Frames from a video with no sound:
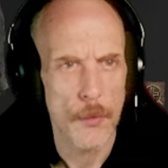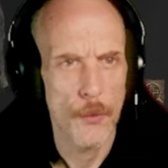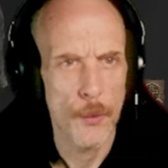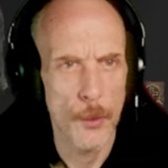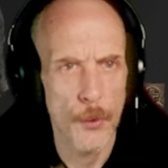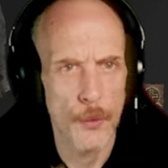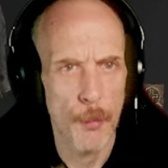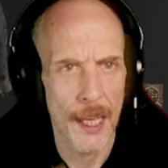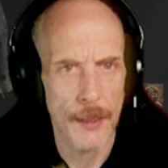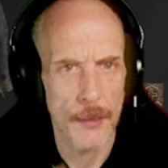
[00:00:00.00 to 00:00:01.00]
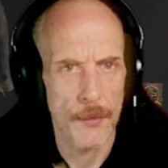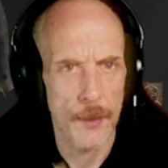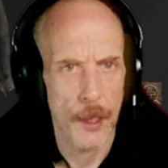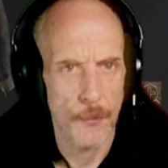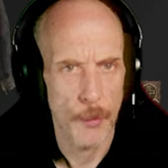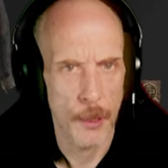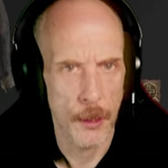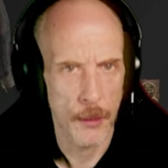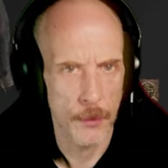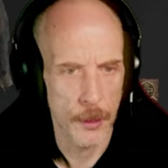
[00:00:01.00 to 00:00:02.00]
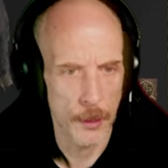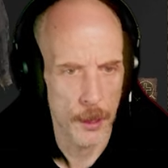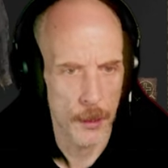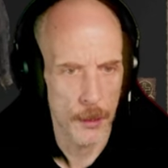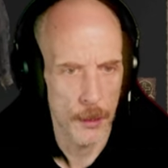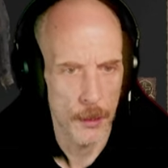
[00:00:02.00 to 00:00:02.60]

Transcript: Removes passive FP regen.